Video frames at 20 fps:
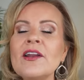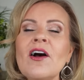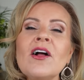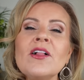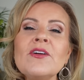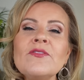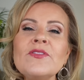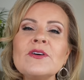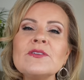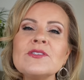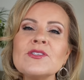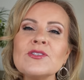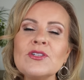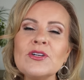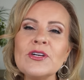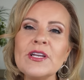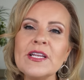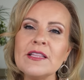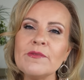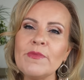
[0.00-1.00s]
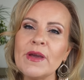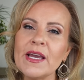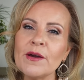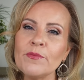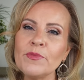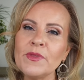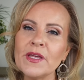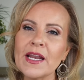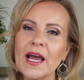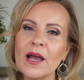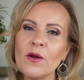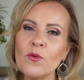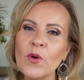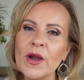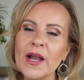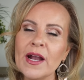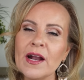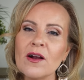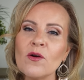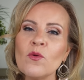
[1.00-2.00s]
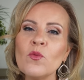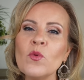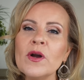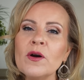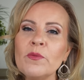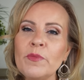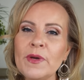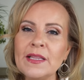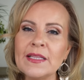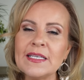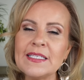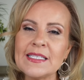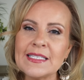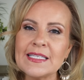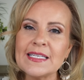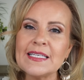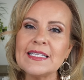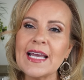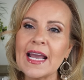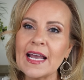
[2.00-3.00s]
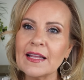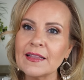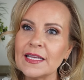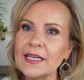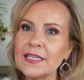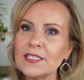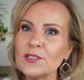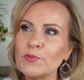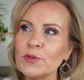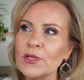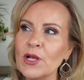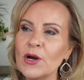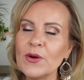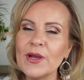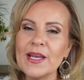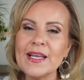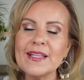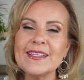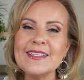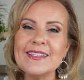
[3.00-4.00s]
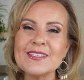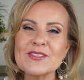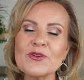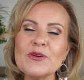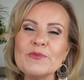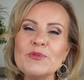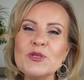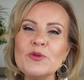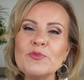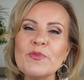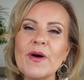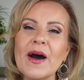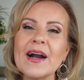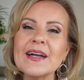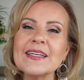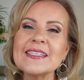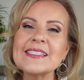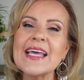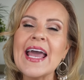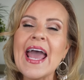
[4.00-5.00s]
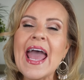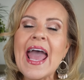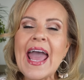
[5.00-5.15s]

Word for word: all of those, including the makeup that I wear, will be listed and linked below in the description box.